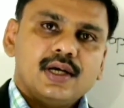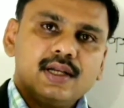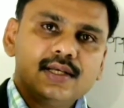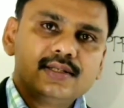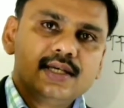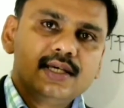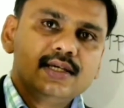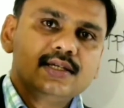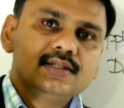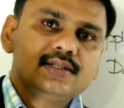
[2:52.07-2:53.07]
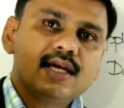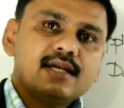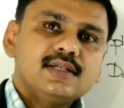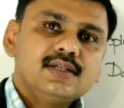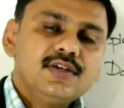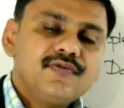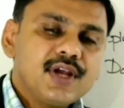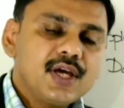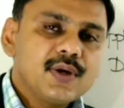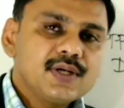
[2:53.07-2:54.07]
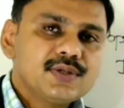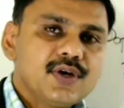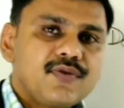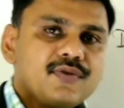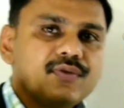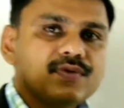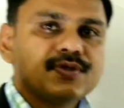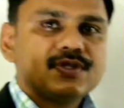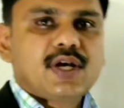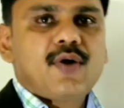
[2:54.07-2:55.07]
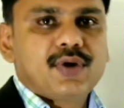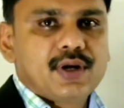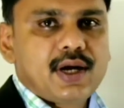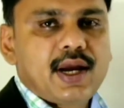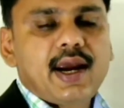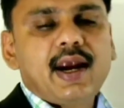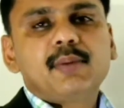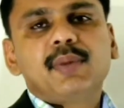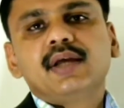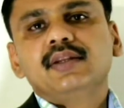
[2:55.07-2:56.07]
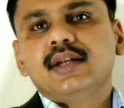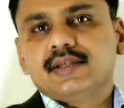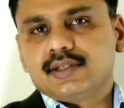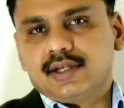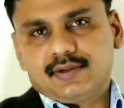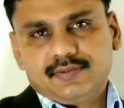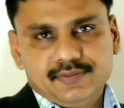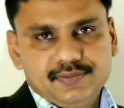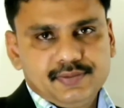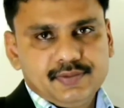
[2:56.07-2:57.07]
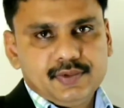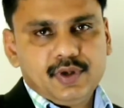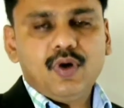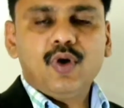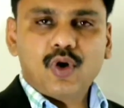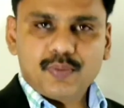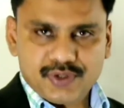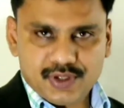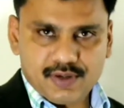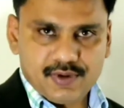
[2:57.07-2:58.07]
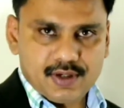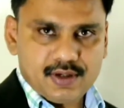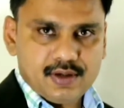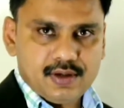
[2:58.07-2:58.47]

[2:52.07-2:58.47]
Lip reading: It is the change in the frequency of sound heard by the listener or observer